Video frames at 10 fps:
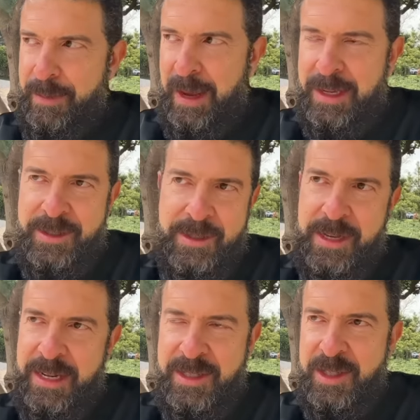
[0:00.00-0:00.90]

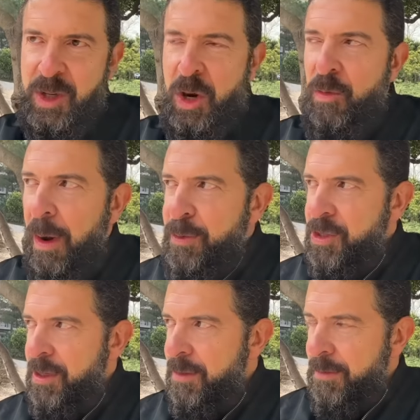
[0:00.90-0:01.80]
as this
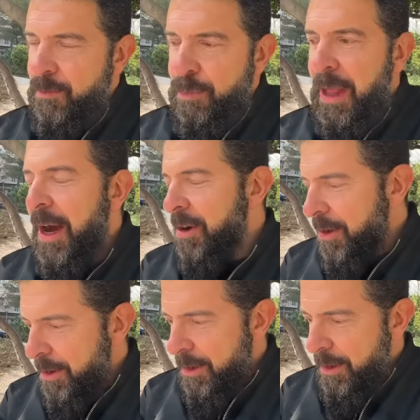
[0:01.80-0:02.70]
corruption
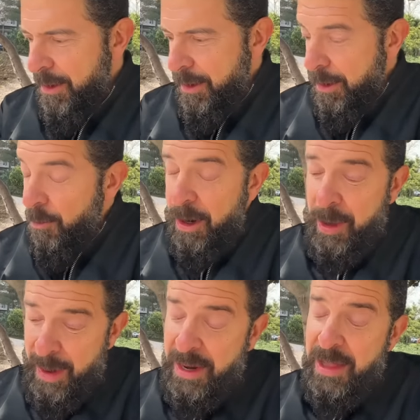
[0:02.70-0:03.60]
blogger, where
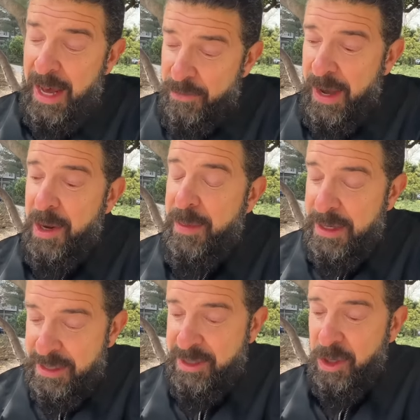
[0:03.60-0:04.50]
he made a lot of
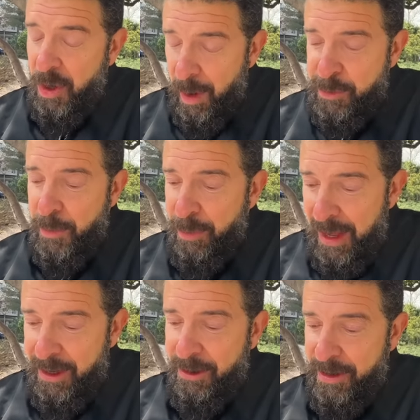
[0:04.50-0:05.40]
enemies as a corruption
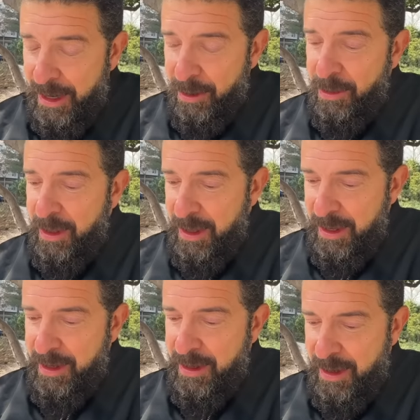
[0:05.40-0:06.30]
blogger, not only
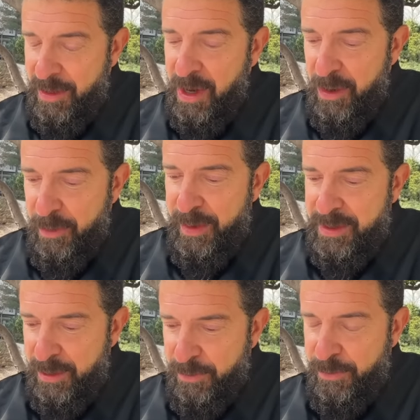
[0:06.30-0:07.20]
in the
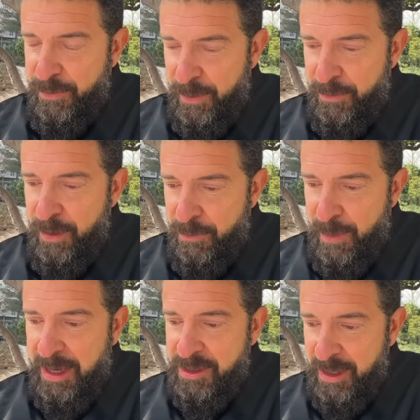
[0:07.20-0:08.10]
government of
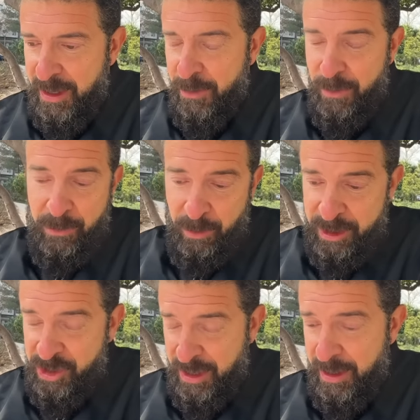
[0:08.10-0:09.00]
Moscow, of
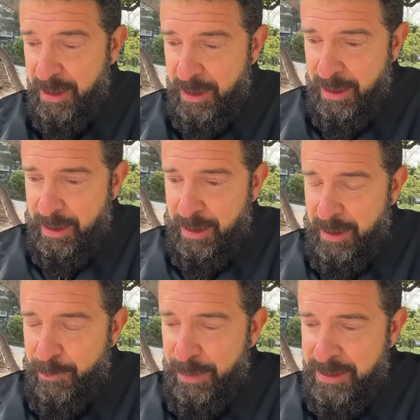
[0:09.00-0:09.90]
Russia,
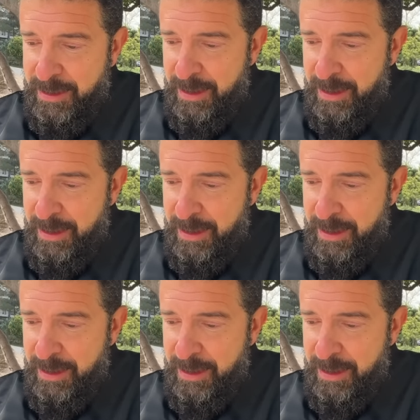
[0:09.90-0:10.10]
but